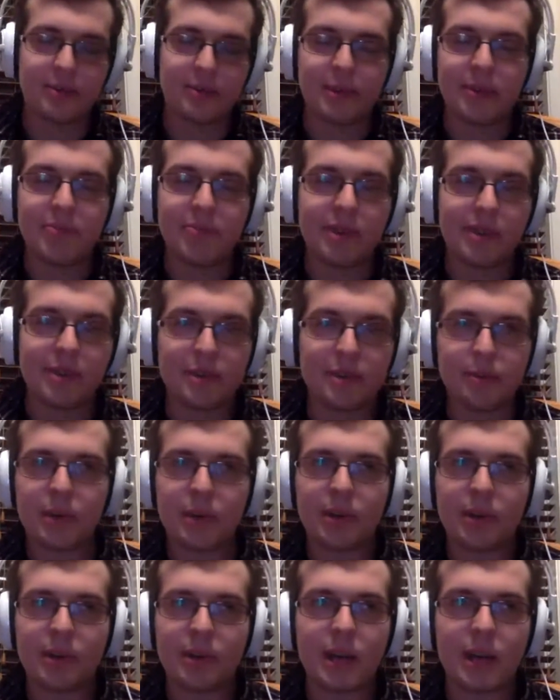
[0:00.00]
My favorite
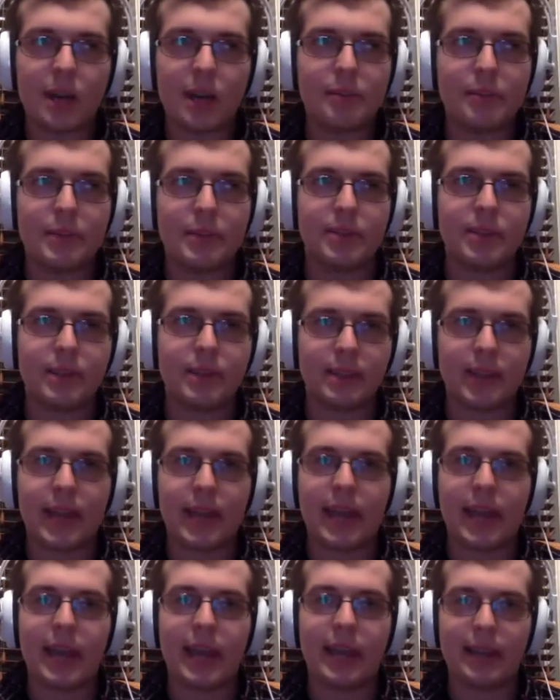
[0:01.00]
part of comedy is like the
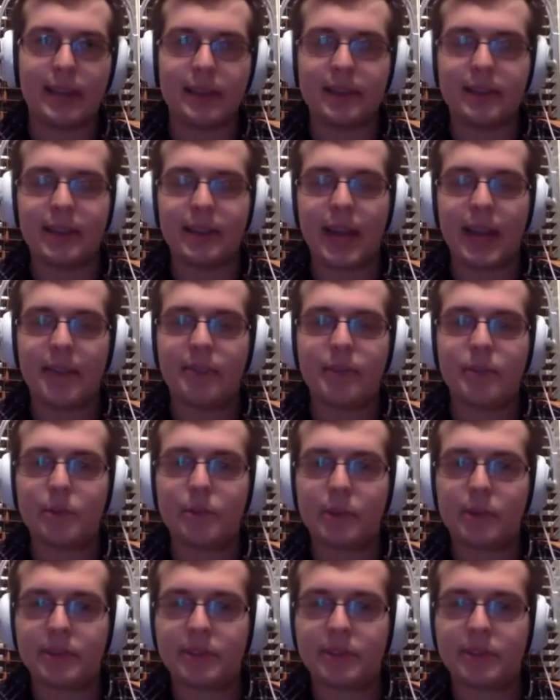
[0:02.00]
hang afterwards.